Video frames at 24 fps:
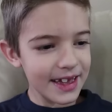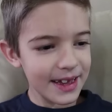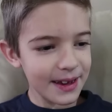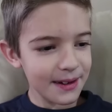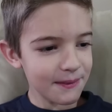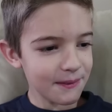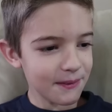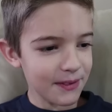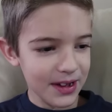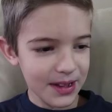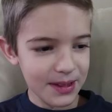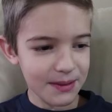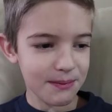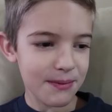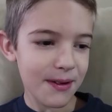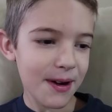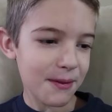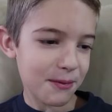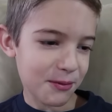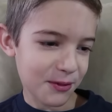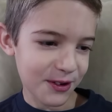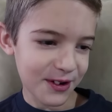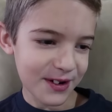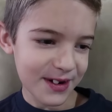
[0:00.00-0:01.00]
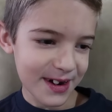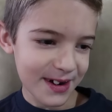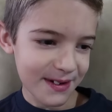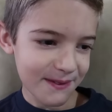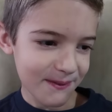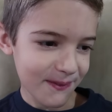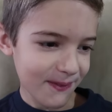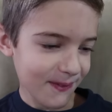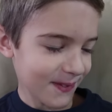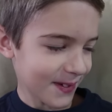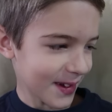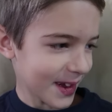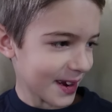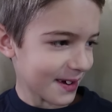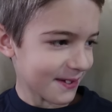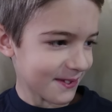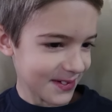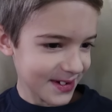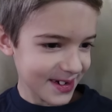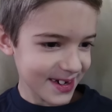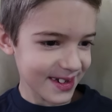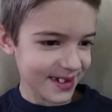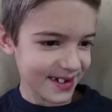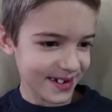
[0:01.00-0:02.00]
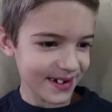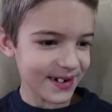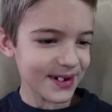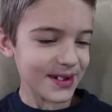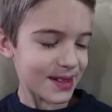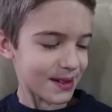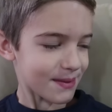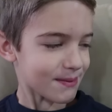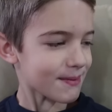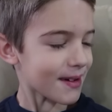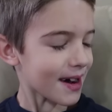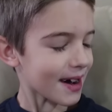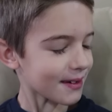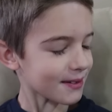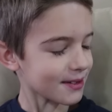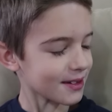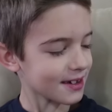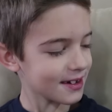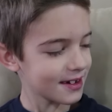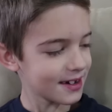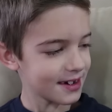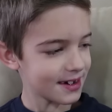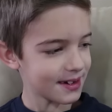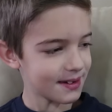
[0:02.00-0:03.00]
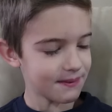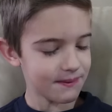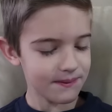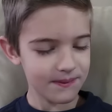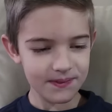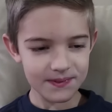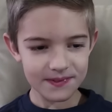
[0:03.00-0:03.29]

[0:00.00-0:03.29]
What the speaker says: It was bubblegum flavored, so it smelled good.